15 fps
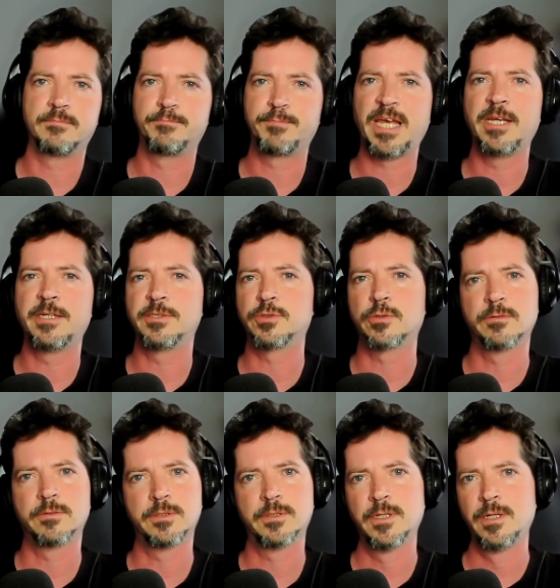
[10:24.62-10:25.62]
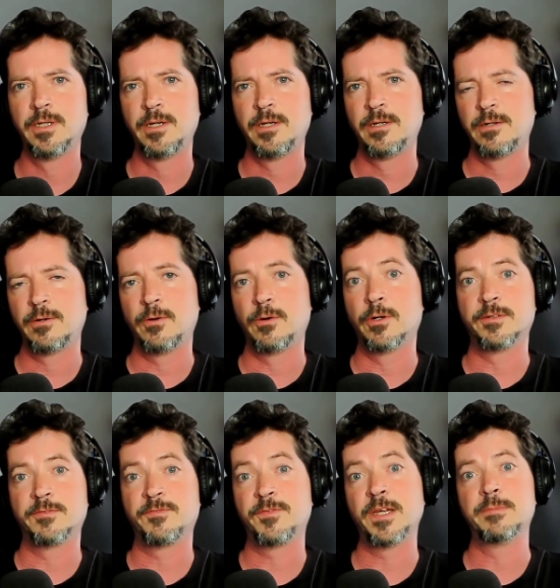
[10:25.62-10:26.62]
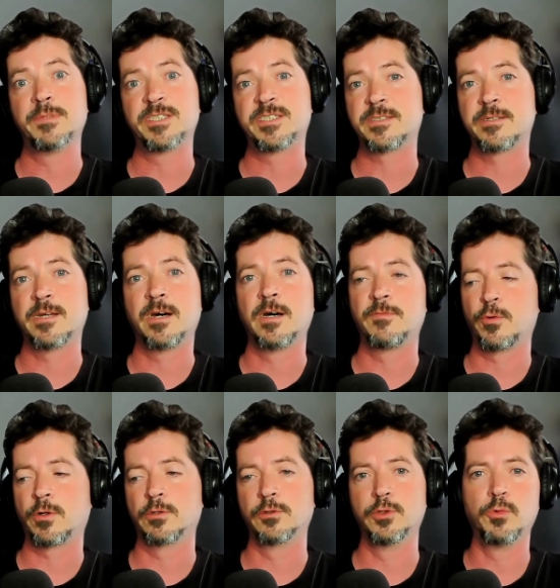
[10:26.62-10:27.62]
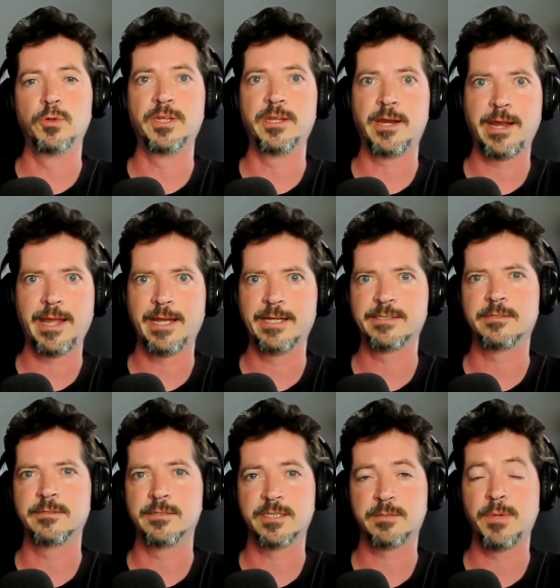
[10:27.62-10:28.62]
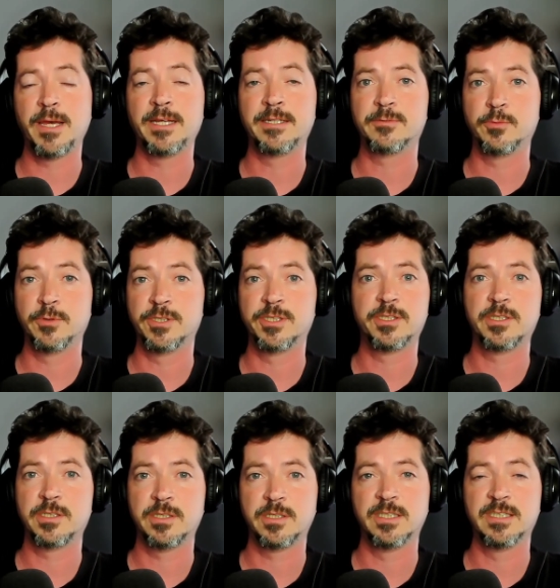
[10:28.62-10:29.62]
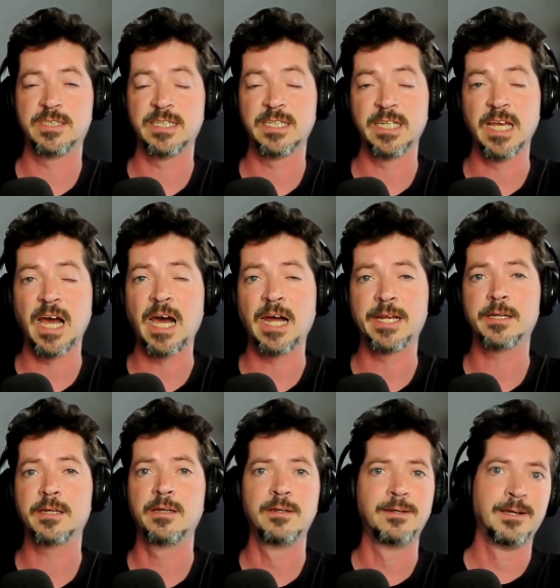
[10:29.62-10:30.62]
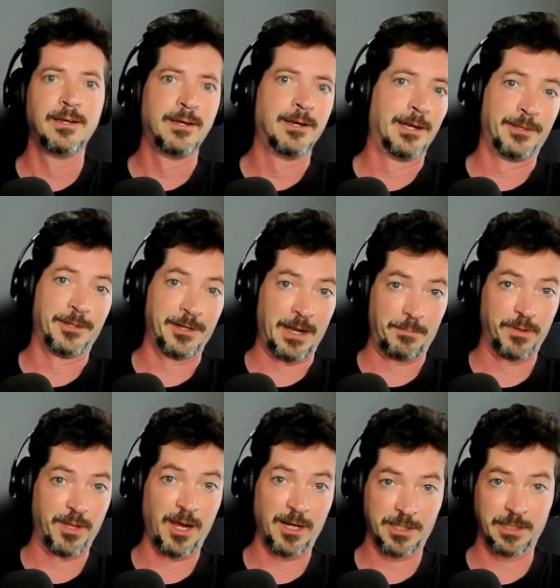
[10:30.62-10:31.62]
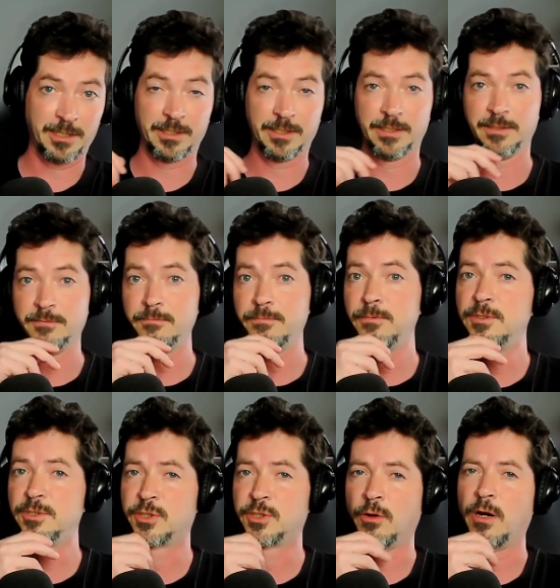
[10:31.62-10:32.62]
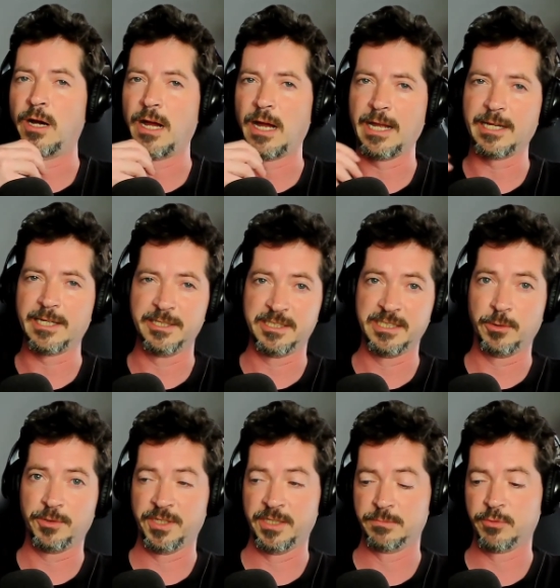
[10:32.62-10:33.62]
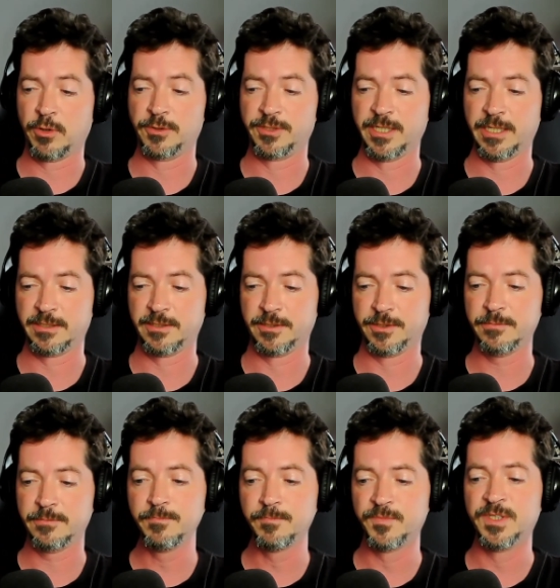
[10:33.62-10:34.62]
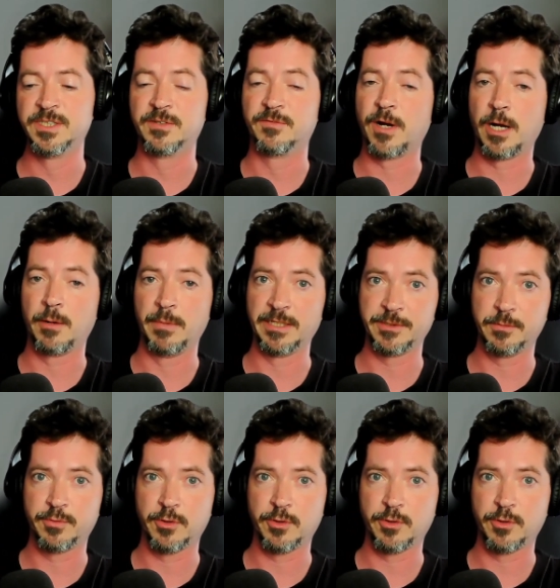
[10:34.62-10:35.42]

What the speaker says: painting on famous stuff or gluing their hands to cement, which is idiotic, and they're not blocking it. So I can deal with these protesters, these environmental